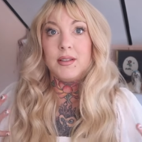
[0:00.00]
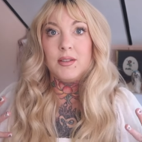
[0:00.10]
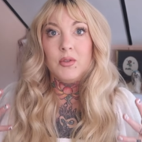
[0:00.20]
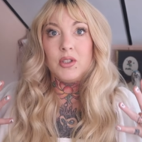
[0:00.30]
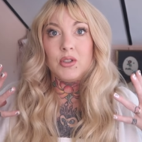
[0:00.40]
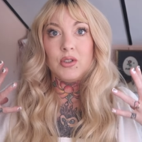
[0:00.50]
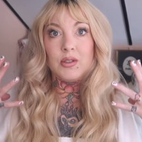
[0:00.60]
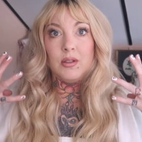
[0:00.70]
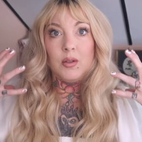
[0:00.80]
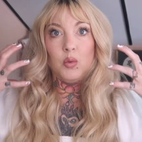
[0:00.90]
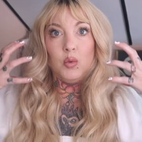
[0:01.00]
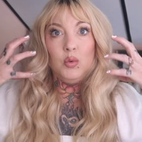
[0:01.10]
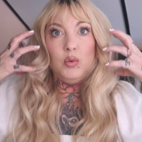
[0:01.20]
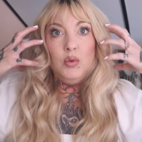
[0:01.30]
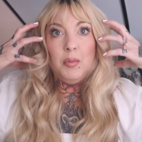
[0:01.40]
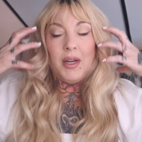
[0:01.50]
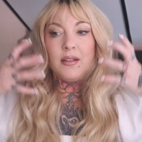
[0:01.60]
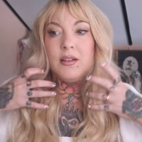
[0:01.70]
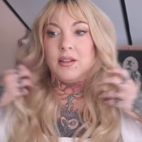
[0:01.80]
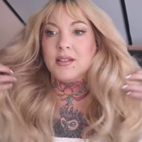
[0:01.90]
It's eventually just gonna go
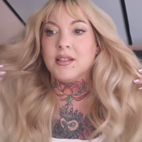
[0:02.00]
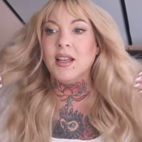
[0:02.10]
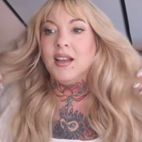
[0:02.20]
back to this